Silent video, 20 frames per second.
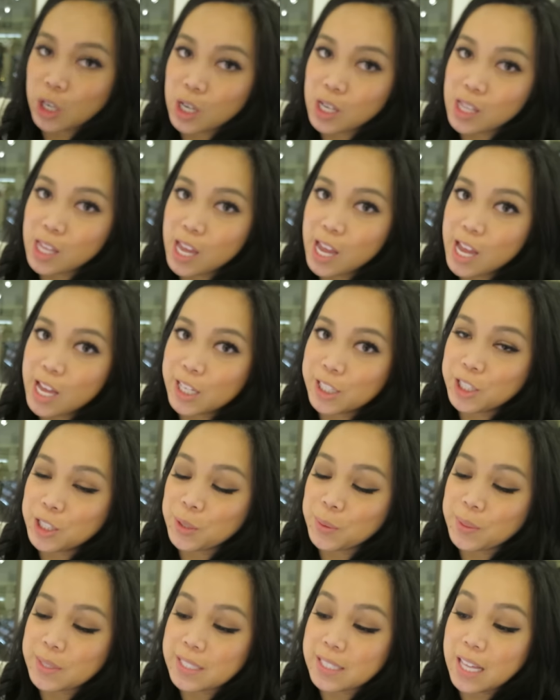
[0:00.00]
Erlen,
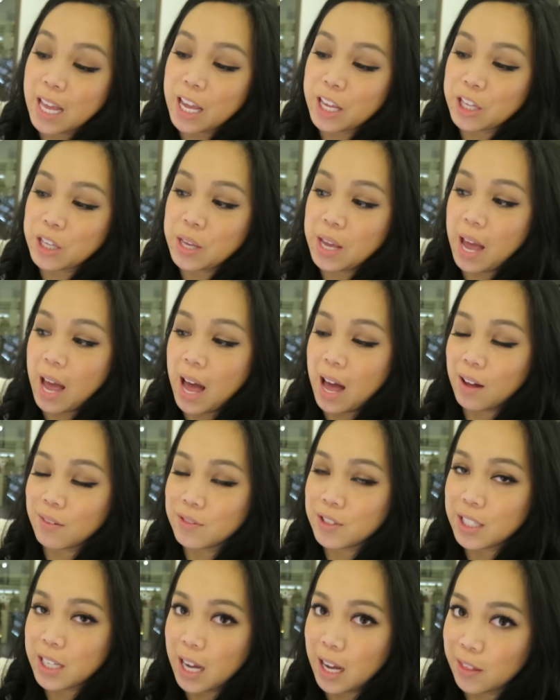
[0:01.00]
she was like, you have
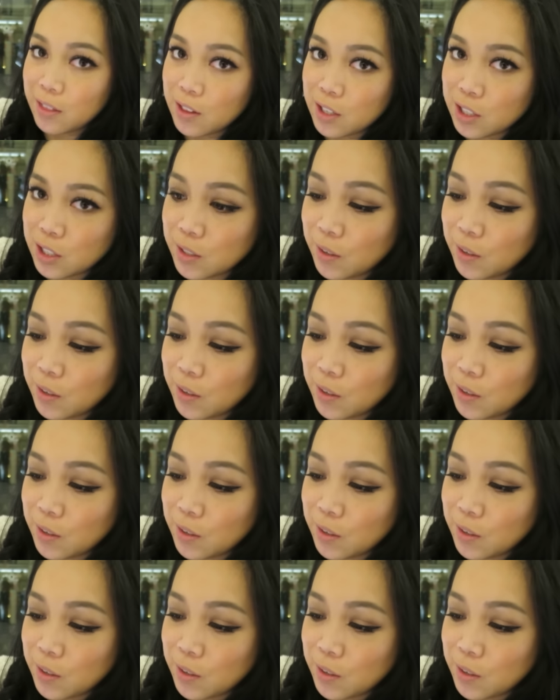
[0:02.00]
to get the